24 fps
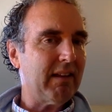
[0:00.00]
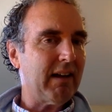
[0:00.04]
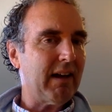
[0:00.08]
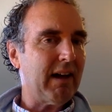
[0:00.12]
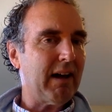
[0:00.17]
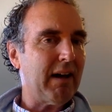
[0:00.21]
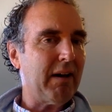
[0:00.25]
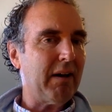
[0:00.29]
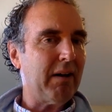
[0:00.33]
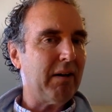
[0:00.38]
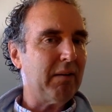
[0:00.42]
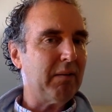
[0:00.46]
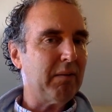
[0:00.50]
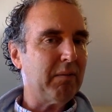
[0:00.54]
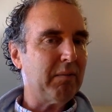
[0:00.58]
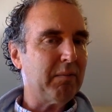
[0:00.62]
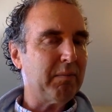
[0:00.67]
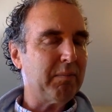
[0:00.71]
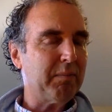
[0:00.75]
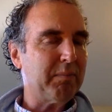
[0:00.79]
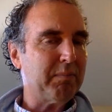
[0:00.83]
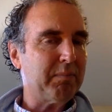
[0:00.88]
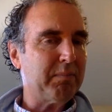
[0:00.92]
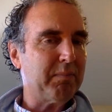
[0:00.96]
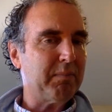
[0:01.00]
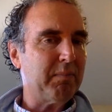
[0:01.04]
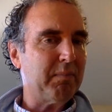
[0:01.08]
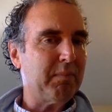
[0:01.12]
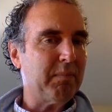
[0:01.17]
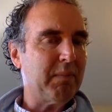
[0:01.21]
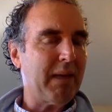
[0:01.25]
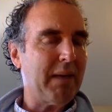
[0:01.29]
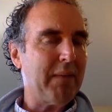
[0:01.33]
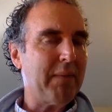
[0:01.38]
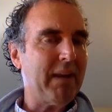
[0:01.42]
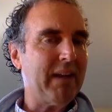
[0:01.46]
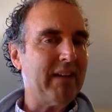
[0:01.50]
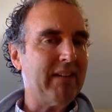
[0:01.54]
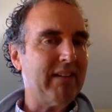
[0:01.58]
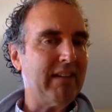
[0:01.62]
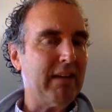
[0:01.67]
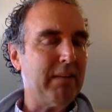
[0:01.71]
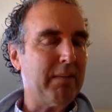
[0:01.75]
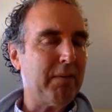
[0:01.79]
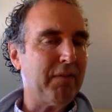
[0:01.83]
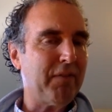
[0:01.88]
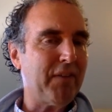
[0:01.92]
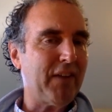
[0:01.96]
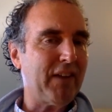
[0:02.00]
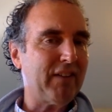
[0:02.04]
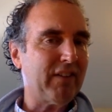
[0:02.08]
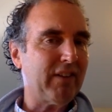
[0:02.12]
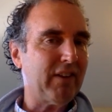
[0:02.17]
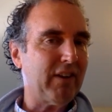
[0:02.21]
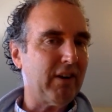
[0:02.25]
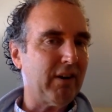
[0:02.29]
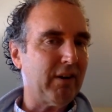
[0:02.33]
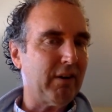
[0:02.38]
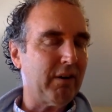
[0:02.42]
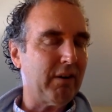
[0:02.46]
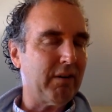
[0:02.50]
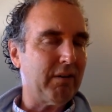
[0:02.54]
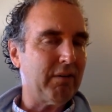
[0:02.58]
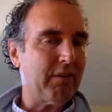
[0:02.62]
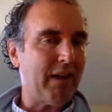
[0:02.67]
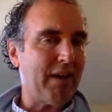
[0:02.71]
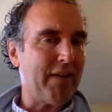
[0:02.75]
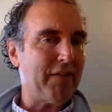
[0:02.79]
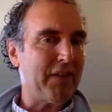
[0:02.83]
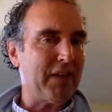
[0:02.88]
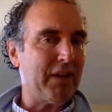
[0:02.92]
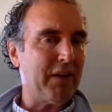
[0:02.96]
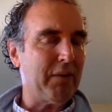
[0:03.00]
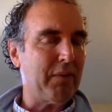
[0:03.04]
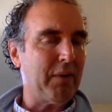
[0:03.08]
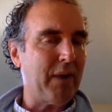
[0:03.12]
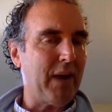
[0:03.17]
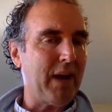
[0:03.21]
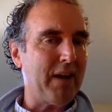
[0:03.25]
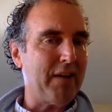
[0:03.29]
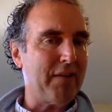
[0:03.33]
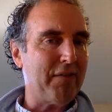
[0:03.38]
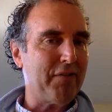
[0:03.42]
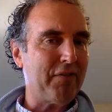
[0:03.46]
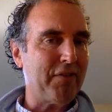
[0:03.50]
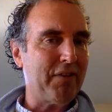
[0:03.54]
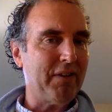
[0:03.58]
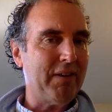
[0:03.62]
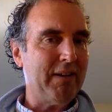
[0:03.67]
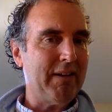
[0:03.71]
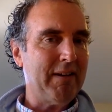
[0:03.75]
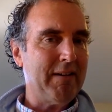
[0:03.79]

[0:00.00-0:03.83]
Uh, MIT professor Rafael Reif